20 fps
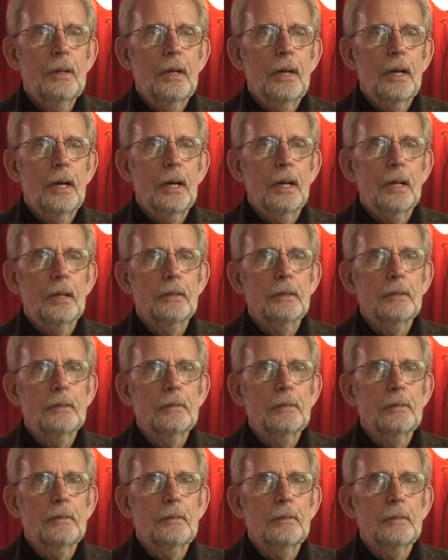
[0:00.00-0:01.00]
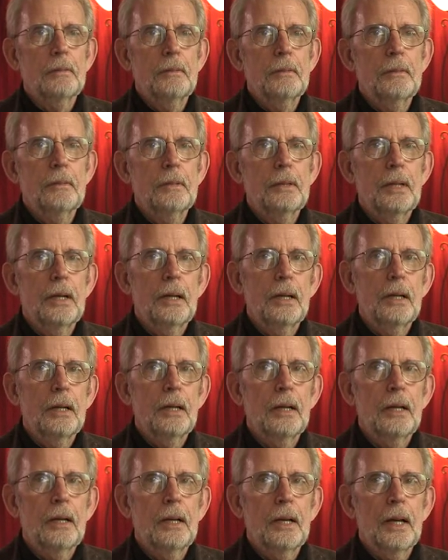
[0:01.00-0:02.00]
And
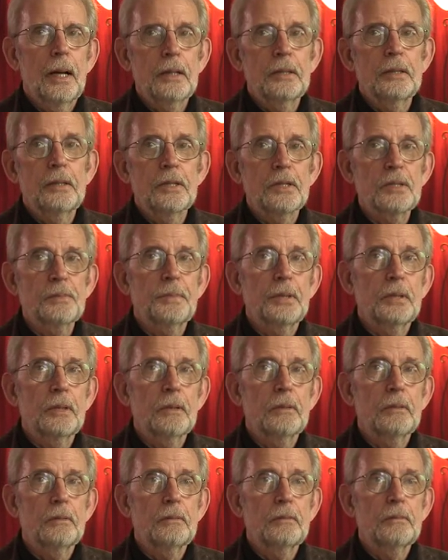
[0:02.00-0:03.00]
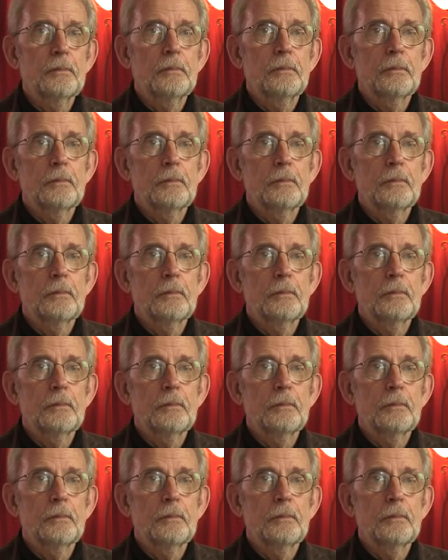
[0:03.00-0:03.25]
had this been